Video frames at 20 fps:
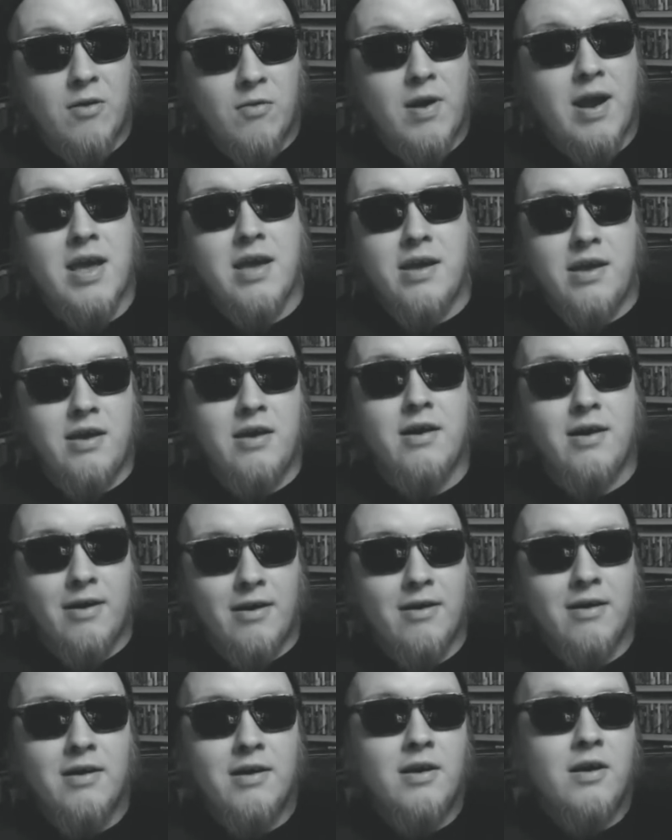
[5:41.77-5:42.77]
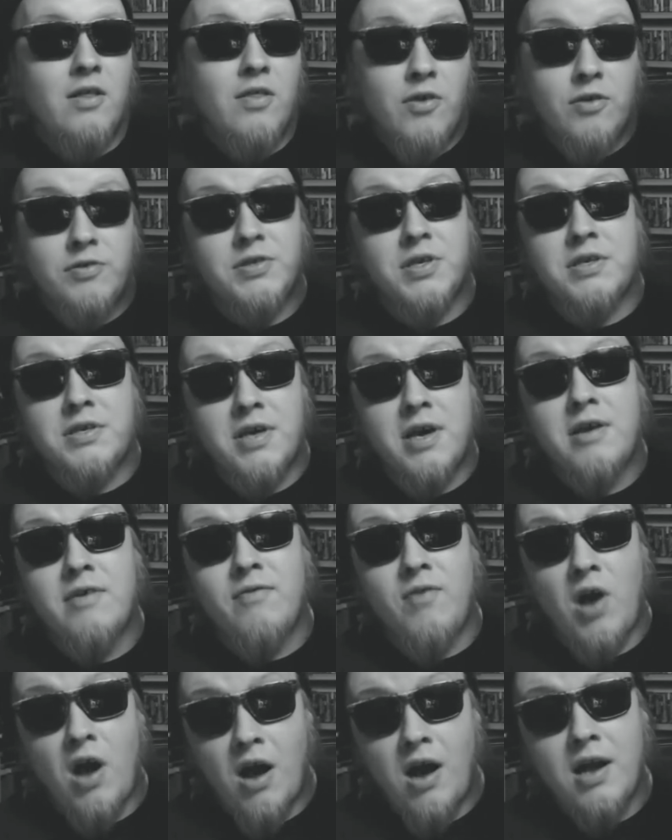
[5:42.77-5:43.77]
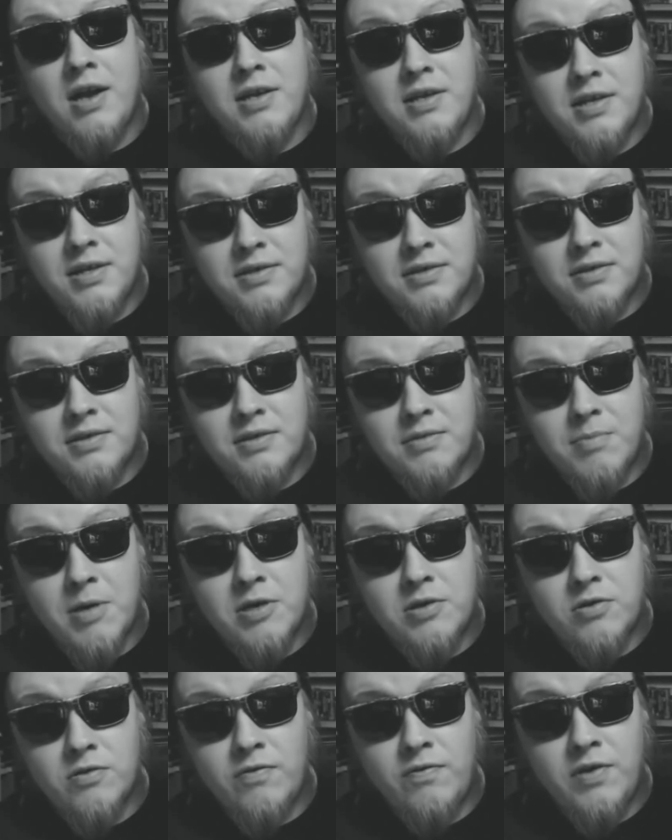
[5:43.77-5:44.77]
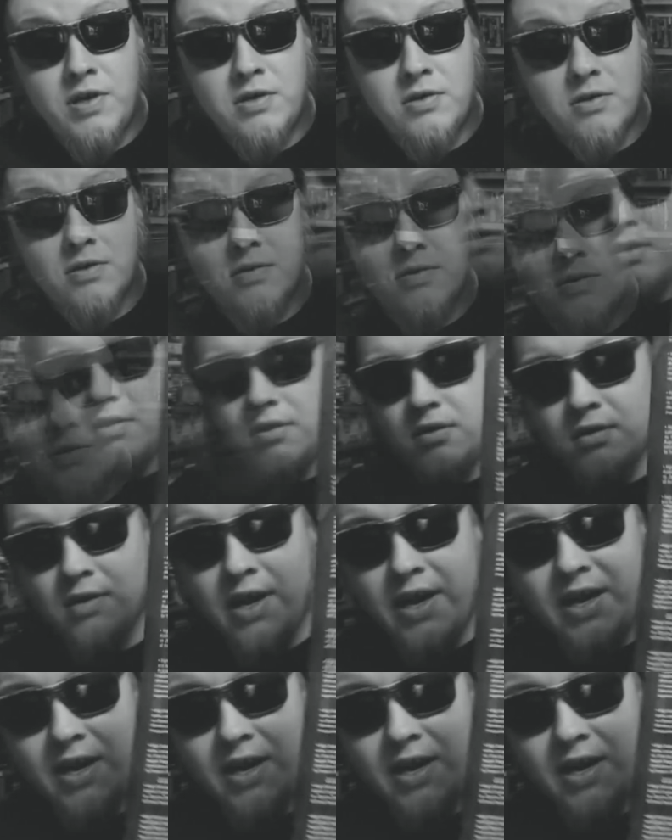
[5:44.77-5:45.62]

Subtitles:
here. There's a ton of on-disc special features, like a